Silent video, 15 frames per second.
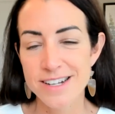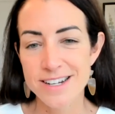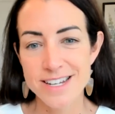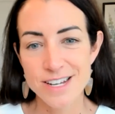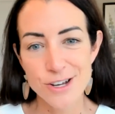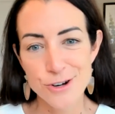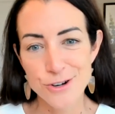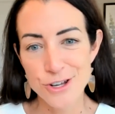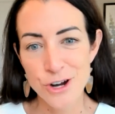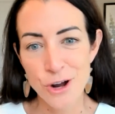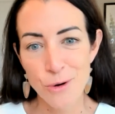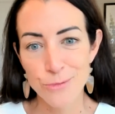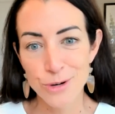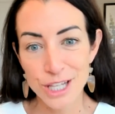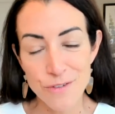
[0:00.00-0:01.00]

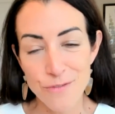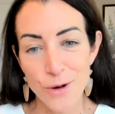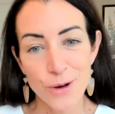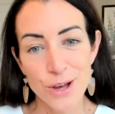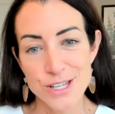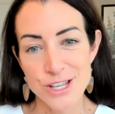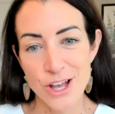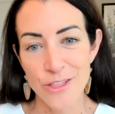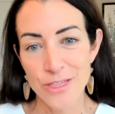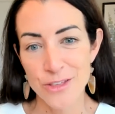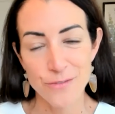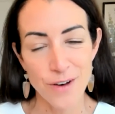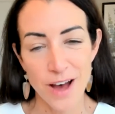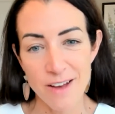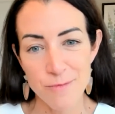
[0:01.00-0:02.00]
really focus on the
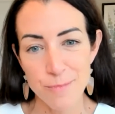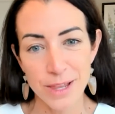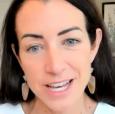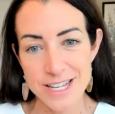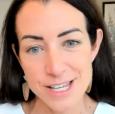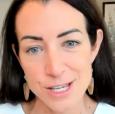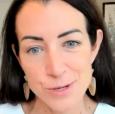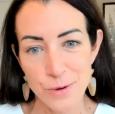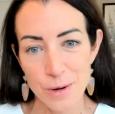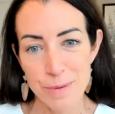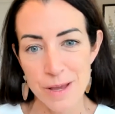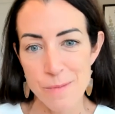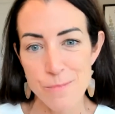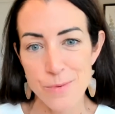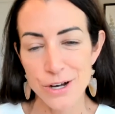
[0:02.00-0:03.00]
5 places where
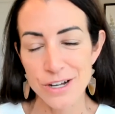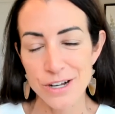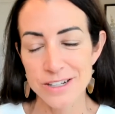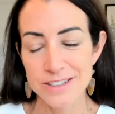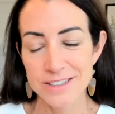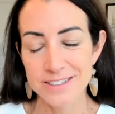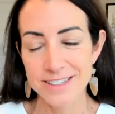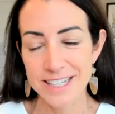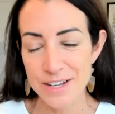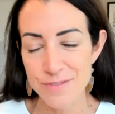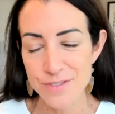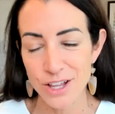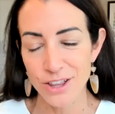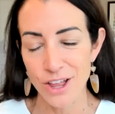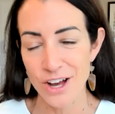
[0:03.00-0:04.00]
people live
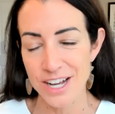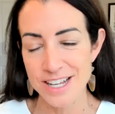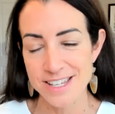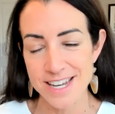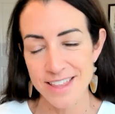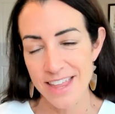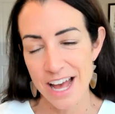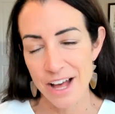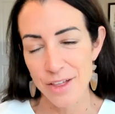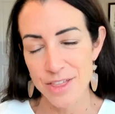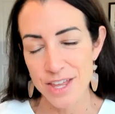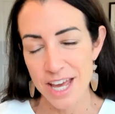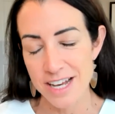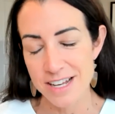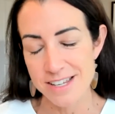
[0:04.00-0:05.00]
the longest and the
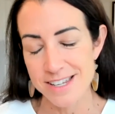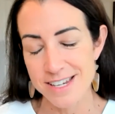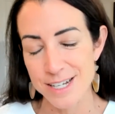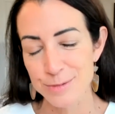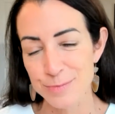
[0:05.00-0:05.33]
healthiest.